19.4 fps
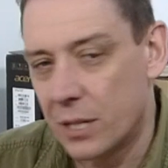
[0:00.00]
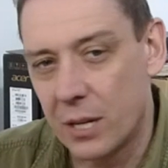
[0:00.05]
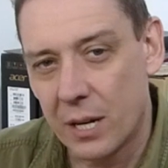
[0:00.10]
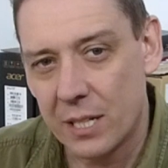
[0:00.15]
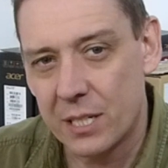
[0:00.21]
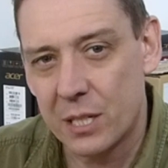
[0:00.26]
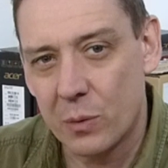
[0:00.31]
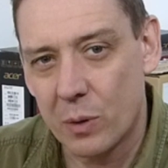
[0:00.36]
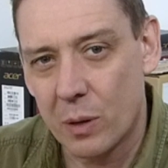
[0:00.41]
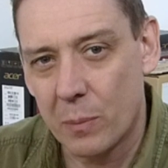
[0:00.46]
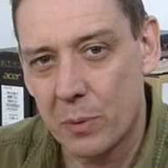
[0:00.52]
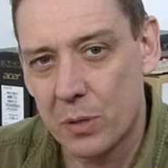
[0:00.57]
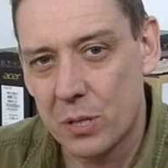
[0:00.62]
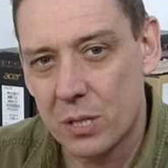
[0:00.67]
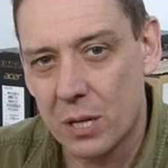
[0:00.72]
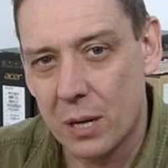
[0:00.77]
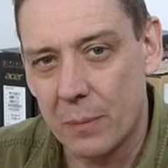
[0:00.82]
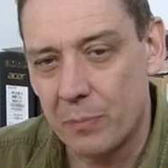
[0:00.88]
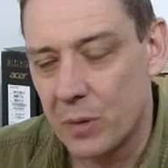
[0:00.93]

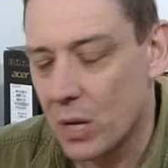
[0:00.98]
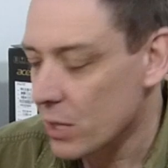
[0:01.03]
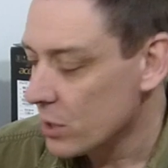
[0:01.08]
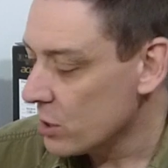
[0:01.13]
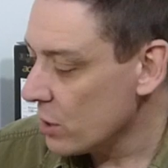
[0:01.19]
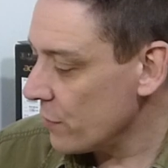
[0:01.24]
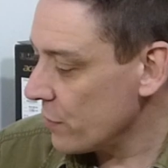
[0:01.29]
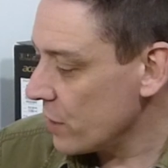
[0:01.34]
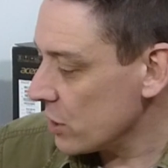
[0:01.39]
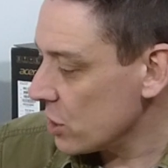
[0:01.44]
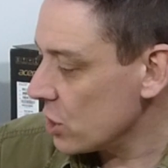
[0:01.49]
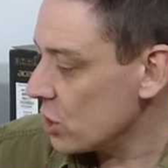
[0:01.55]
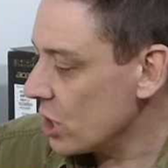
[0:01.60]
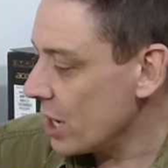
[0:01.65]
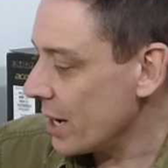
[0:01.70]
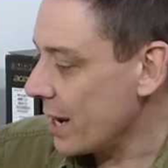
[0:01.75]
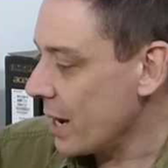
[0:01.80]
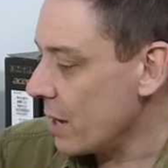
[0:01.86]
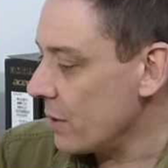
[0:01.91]
91%. Don't forget to
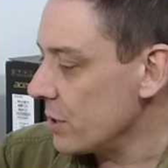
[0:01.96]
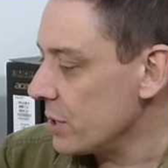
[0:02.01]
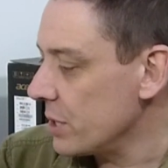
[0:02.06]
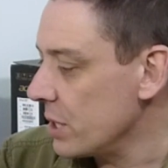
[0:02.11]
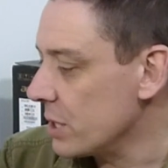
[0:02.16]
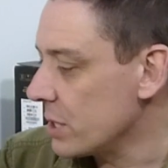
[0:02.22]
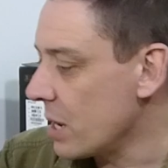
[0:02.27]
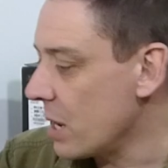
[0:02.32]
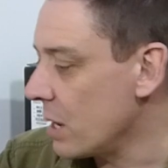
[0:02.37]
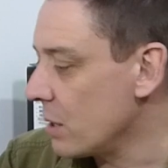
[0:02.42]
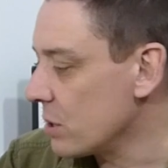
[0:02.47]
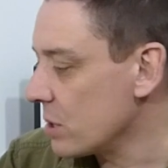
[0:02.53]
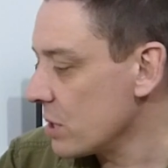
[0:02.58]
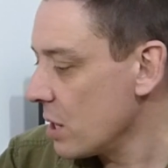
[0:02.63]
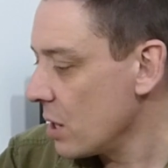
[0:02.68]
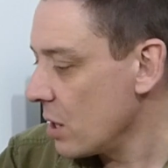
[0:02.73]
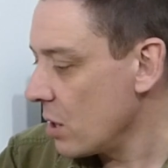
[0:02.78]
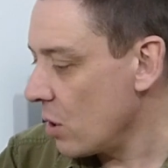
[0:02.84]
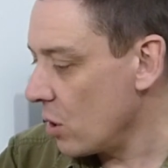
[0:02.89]
check out the details
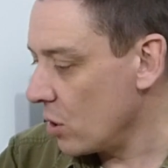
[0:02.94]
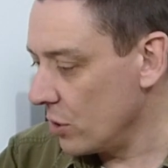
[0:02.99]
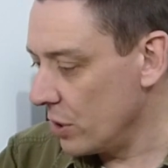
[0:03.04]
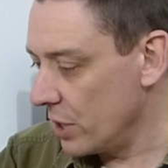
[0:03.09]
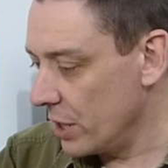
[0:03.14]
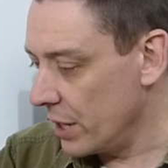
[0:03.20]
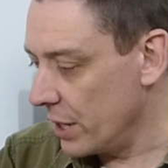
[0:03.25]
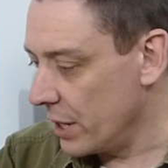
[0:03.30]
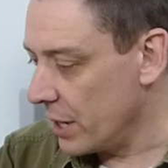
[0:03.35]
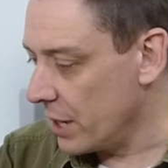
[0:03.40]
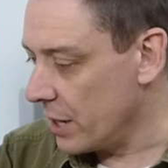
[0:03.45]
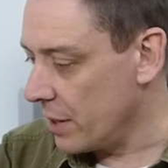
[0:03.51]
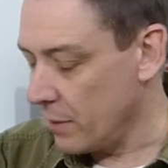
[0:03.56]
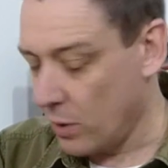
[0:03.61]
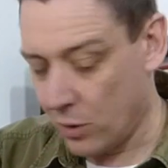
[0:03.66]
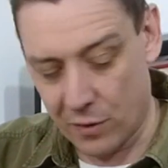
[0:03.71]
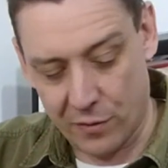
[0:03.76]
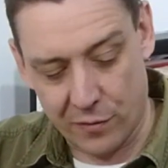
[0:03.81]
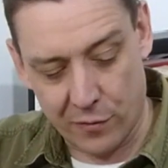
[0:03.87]
on
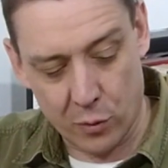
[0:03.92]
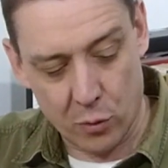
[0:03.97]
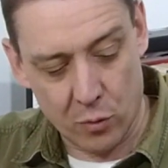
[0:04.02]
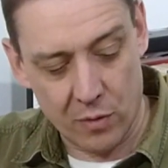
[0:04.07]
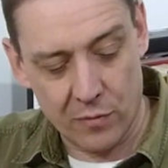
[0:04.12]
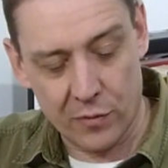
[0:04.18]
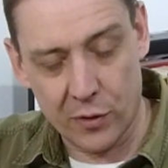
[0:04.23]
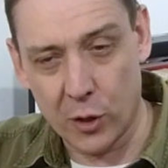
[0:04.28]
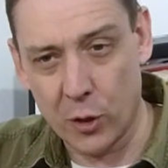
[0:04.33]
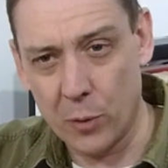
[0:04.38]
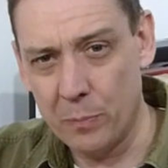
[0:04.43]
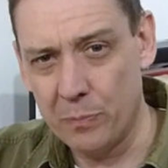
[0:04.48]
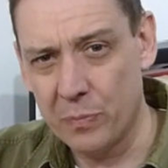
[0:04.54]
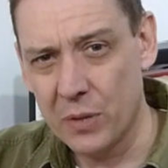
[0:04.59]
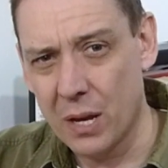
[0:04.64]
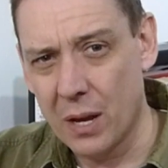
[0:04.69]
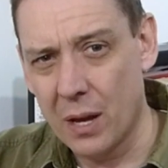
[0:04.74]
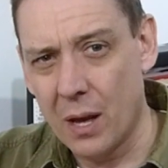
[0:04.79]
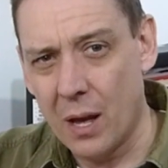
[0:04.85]
the full review.
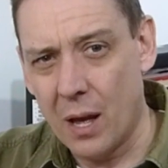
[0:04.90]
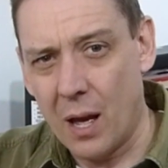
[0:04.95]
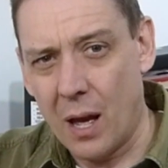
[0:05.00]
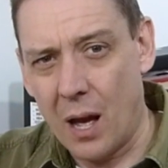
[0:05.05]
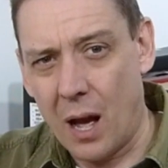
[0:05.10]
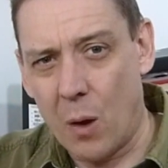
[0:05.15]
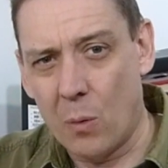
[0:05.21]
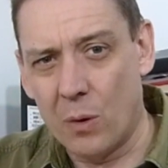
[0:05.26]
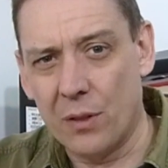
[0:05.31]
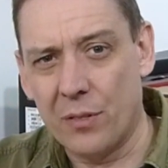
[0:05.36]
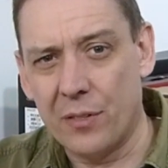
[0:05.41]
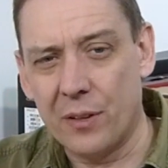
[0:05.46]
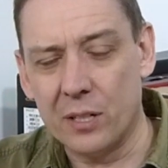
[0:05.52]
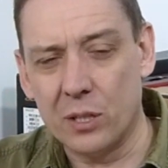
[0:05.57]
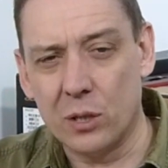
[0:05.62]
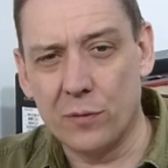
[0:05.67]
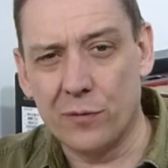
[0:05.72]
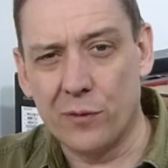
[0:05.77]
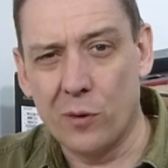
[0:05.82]
I want to
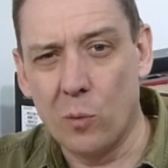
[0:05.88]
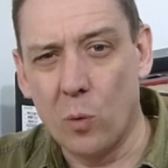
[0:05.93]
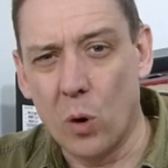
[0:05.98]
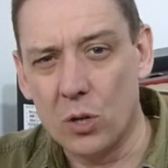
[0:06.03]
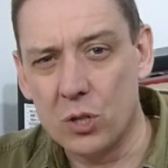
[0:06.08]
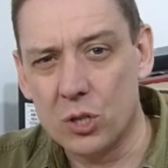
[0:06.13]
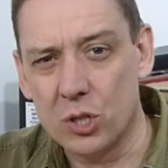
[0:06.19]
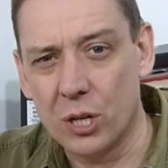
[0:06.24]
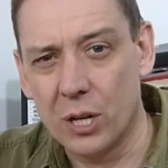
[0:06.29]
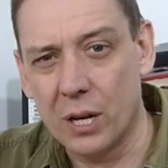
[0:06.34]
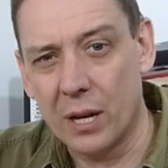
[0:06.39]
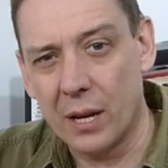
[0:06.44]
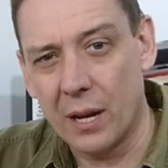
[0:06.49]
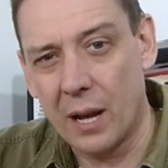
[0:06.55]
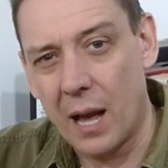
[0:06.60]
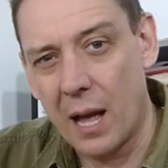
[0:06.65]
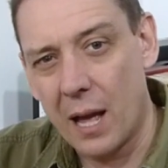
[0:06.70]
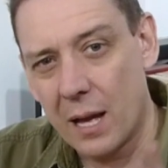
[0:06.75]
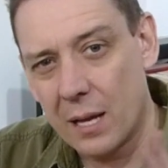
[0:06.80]
thank you for watching,
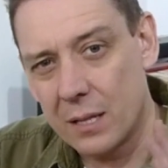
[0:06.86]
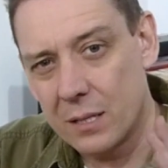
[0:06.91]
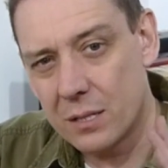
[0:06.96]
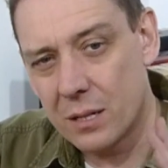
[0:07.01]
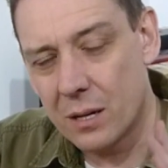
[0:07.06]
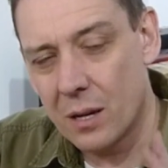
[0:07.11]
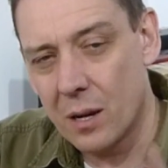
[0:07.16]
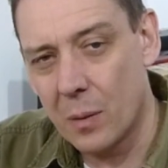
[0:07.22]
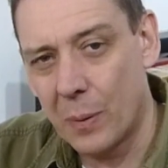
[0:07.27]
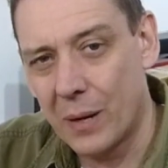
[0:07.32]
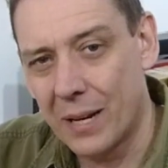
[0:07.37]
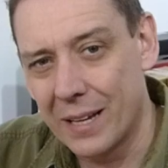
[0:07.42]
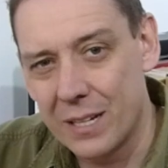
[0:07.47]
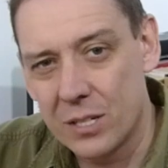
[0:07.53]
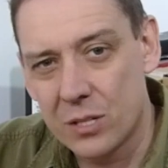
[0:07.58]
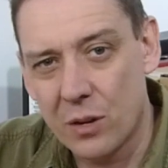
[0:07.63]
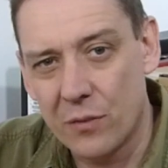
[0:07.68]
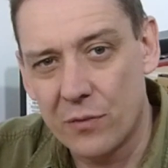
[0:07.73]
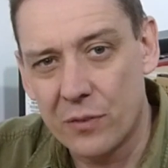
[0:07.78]
and
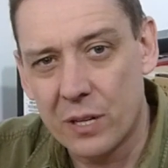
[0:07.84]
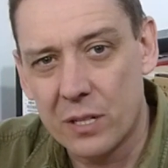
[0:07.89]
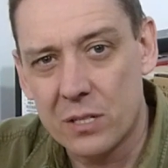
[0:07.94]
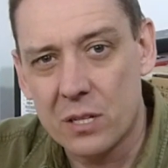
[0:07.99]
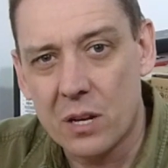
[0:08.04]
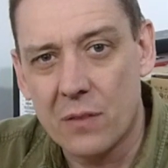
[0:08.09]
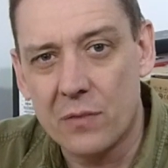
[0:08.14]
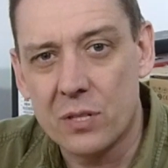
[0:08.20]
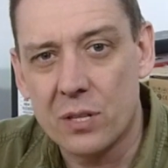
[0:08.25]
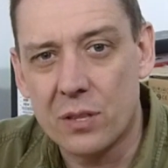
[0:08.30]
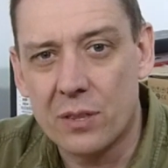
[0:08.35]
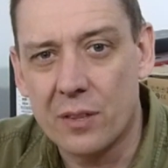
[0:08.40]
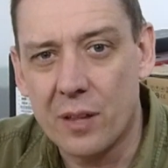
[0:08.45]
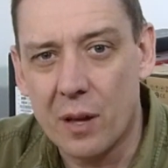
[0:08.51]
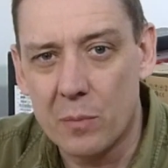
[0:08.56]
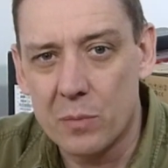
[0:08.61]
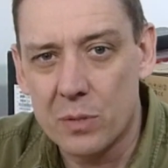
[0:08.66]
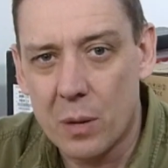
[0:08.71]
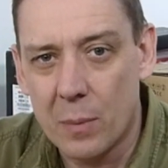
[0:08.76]
please don't forget to give us a
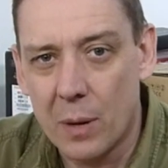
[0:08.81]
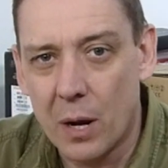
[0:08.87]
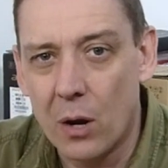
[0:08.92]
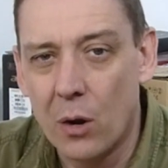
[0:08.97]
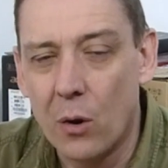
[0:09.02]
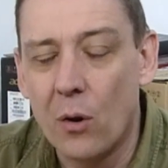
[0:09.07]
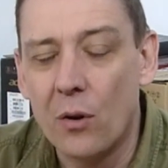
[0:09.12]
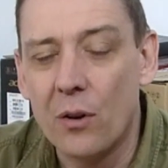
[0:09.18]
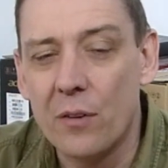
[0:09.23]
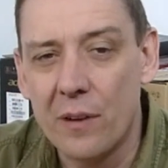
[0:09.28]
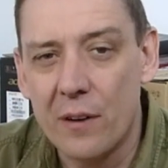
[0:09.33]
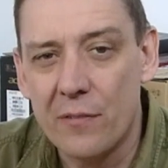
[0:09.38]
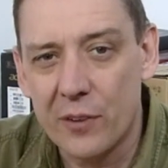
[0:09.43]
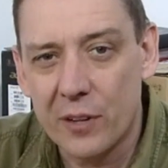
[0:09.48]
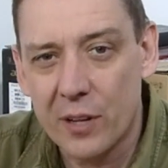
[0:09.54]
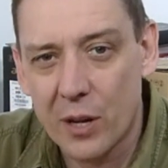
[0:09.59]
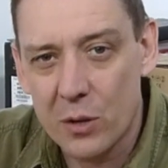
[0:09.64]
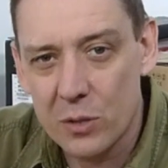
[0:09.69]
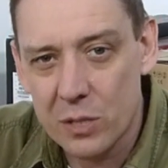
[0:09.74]
thumbs up. A lot of
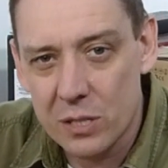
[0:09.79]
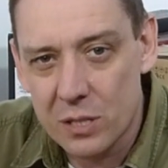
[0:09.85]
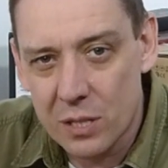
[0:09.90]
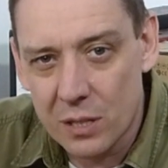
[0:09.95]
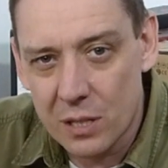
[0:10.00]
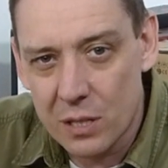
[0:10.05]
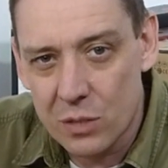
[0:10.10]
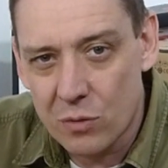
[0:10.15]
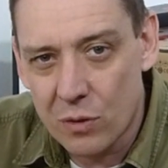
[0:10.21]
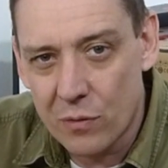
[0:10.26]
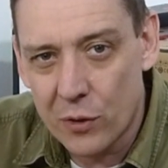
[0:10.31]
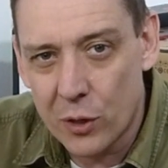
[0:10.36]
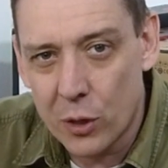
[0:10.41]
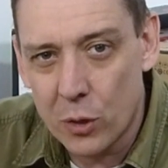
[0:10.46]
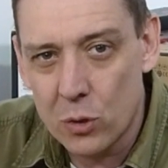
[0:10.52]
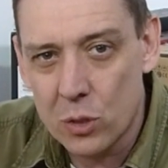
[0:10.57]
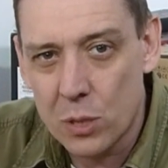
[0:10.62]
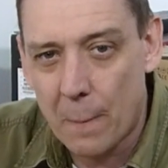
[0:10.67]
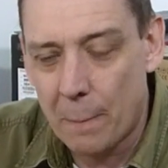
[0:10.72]
effort goes into these
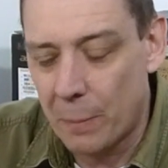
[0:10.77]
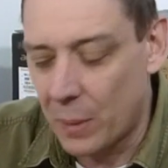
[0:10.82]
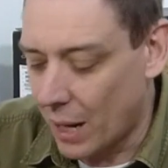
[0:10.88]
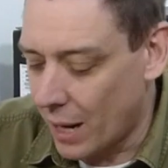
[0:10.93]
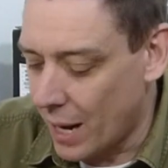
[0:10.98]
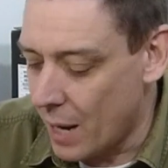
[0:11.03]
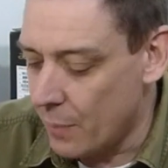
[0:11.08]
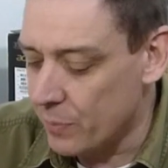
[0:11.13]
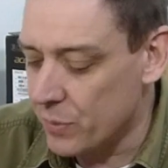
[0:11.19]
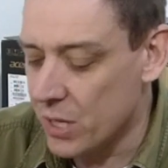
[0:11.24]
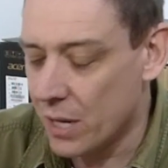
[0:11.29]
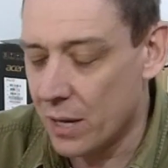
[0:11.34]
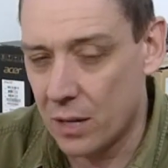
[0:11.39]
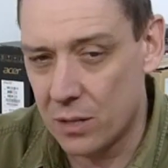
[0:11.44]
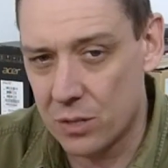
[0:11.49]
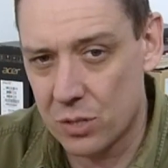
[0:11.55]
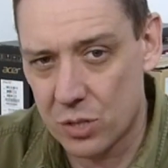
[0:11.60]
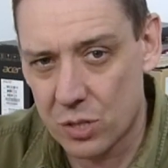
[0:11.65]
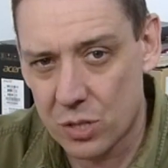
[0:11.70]
reviews, lab
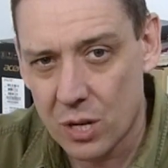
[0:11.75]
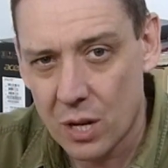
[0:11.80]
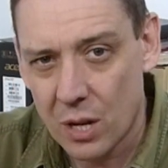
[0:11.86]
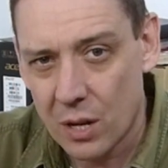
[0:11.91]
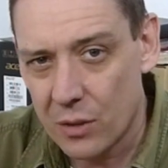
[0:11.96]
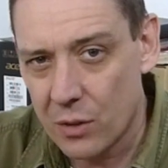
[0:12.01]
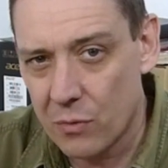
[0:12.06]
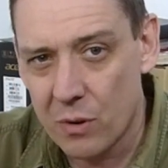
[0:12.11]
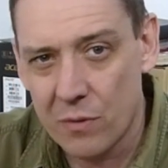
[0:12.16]
tests, the